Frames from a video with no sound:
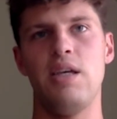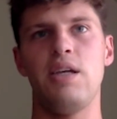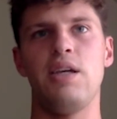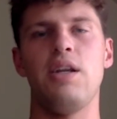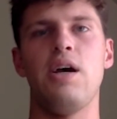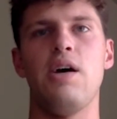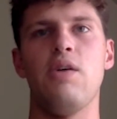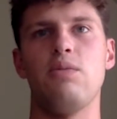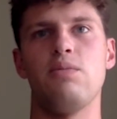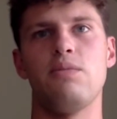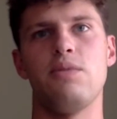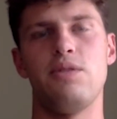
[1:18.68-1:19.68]
you know,
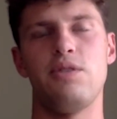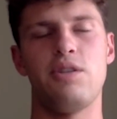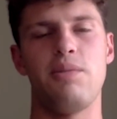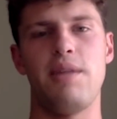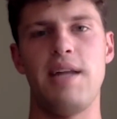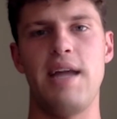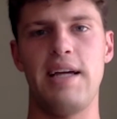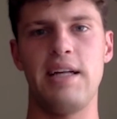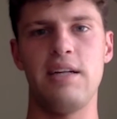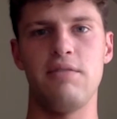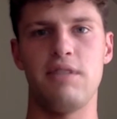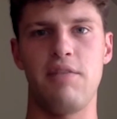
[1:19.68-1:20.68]
some of the
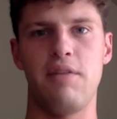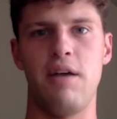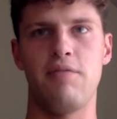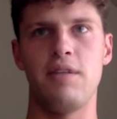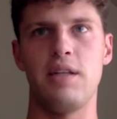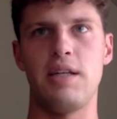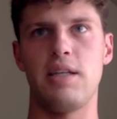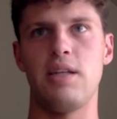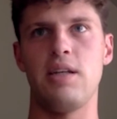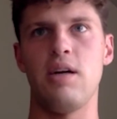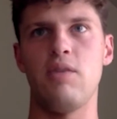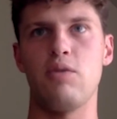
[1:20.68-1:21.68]
negatives, I feel like, you
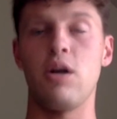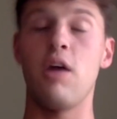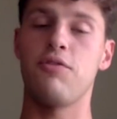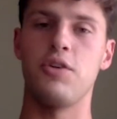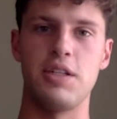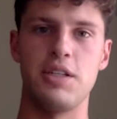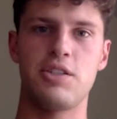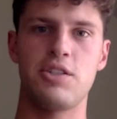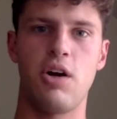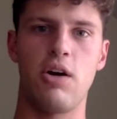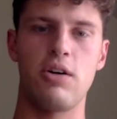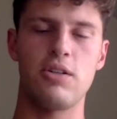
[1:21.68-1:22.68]
know, we're off to a good
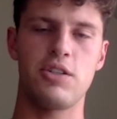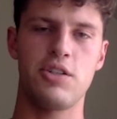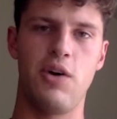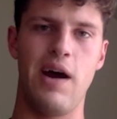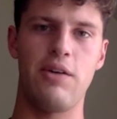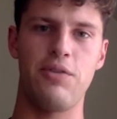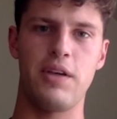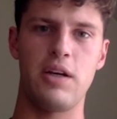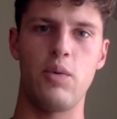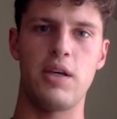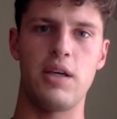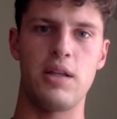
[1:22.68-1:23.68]
start, so I don't think
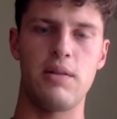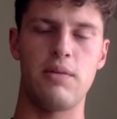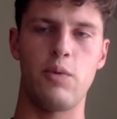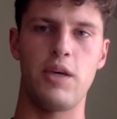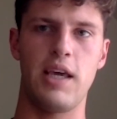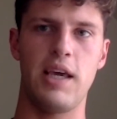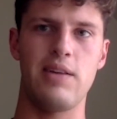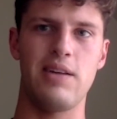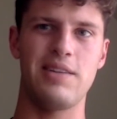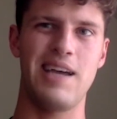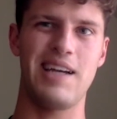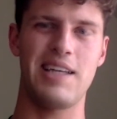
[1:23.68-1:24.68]
we can't
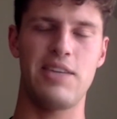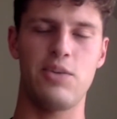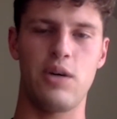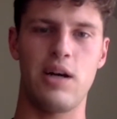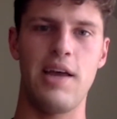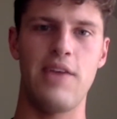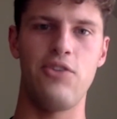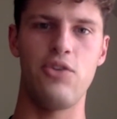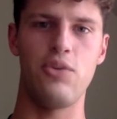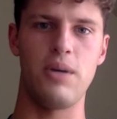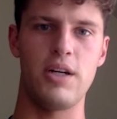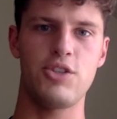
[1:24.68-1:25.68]
let that get to our head
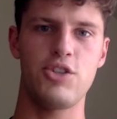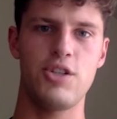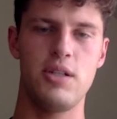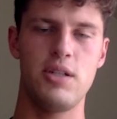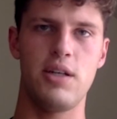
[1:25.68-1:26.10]
too much.